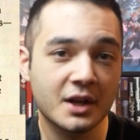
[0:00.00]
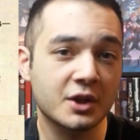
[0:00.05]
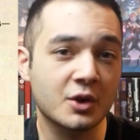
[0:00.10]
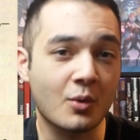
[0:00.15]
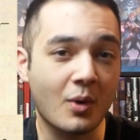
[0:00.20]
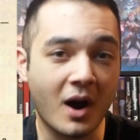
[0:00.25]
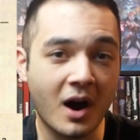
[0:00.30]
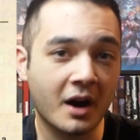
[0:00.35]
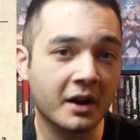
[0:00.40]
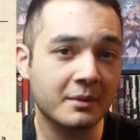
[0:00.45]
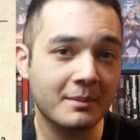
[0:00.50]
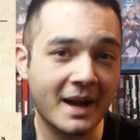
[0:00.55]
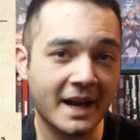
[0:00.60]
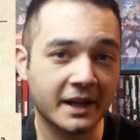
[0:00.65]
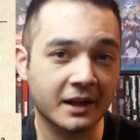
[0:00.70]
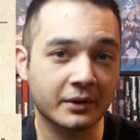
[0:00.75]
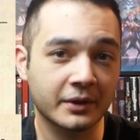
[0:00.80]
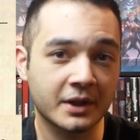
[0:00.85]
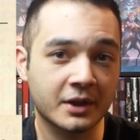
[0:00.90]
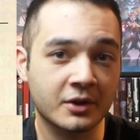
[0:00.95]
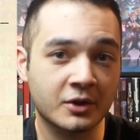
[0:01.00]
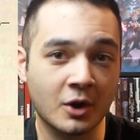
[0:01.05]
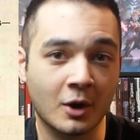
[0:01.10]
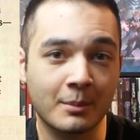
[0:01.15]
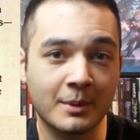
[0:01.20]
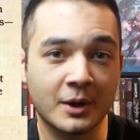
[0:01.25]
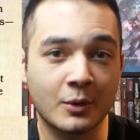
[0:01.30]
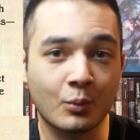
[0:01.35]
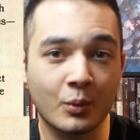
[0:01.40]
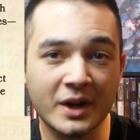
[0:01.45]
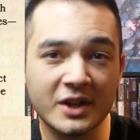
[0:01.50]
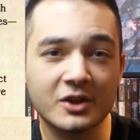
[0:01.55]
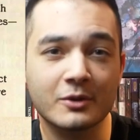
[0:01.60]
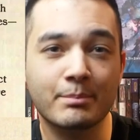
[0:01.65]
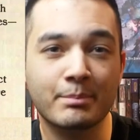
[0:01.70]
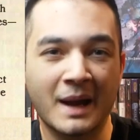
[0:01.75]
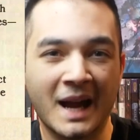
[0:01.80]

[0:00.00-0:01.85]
you automatically determine which